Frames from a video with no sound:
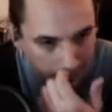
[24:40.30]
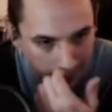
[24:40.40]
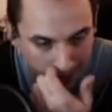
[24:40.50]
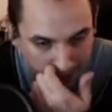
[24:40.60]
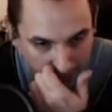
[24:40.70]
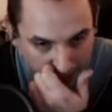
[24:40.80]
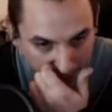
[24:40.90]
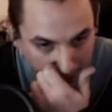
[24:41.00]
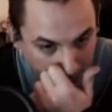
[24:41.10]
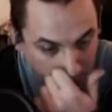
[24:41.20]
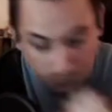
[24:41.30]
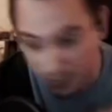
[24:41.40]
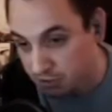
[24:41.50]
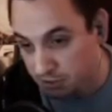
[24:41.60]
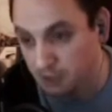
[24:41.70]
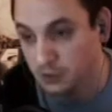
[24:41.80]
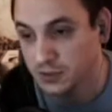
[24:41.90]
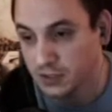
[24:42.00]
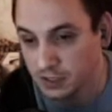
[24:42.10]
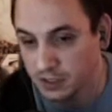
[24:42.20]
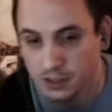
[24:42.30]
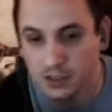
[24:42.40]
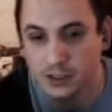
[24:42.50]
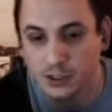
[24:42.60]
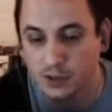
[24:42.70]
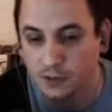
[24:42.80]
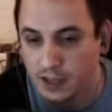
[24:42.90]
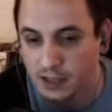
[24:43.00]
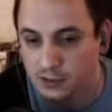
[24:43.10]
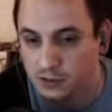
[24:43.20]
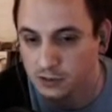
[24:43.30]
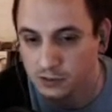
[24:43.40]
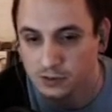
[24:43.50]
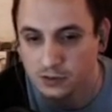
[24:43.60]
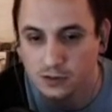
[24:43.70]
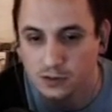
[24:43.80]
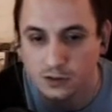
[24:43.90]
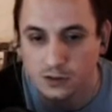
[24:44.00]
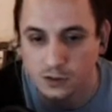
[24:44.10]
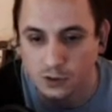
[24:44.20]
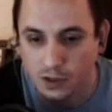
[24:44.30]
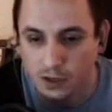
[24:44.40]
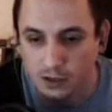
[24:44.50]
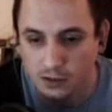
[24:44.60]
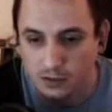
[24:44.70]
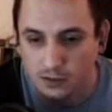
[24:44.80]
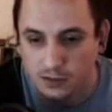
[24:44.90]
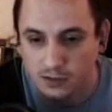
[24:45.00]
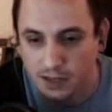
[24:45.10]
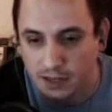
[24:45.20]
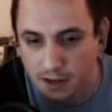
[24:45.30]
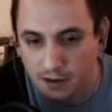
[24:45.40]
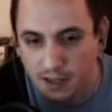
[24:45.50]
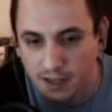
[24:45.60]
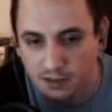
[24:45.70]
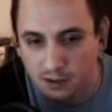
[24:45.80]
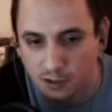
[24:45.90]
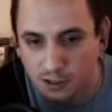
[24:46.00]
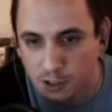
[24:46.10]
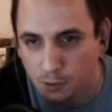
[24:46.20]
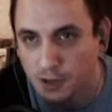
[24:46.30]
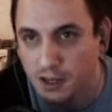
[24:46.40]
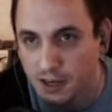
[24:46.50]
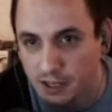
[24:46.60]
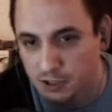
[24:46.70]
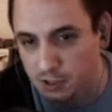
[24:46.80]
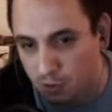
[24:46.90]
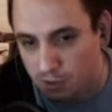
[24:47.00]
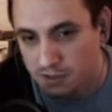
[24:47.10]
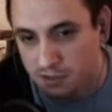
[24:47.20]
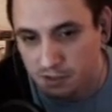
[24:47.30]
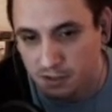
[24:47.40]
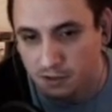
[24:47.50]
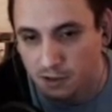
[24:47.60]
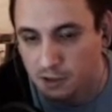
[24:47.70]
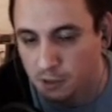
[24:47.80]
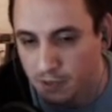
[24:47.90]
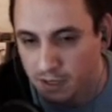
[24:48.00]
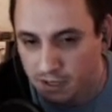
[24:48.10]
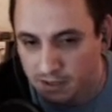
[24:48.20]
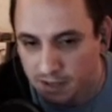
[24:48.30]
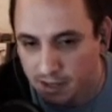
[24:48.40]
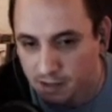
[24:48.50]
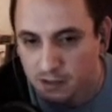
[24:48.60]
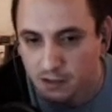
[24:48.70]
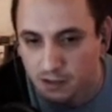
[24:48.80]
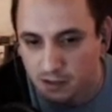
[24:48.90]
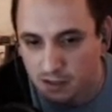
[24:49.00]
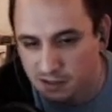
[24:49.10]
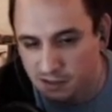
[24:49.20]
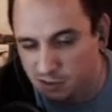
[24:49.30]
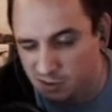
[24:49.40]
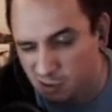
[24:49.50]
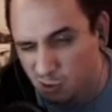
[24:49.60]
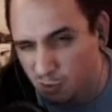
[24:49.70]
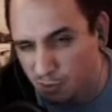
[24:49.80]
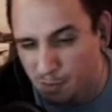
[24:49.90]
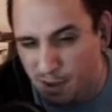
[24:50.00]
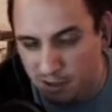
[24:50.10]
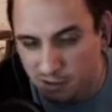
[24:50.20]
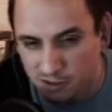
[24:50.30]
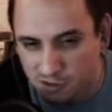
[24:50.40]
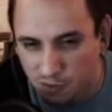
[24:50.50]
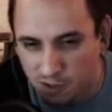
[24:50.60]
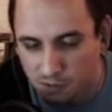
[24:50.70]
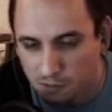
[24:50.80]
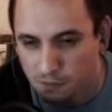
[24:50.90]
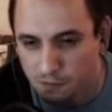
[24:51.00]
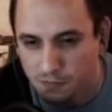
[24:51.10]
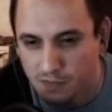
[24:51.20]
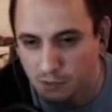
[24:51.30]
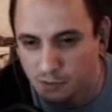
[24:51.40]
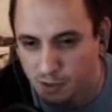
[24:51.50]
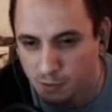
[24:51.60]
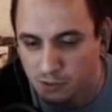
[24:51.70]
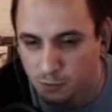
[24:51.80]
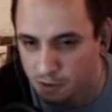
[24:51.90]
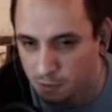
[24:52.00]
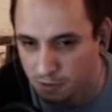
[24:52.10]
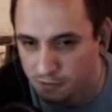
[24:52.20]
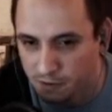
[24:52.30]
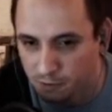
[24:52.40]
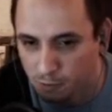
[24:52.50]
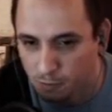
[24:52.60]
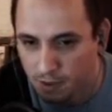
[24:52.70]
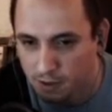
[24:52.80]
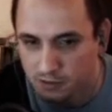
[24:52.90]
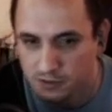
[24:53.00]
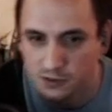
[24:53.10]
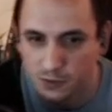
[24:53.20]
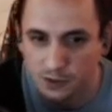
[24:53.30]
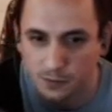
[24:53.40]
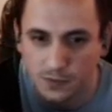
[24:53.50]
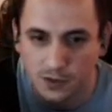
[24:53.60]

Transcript: then you just basically use the shovel cancel to stay down. He has an RNG where he can actually go to the ceiling. Luckily we didn't get that. He has two other patterns as well. That was pretty much one of the more favorable patterns as well.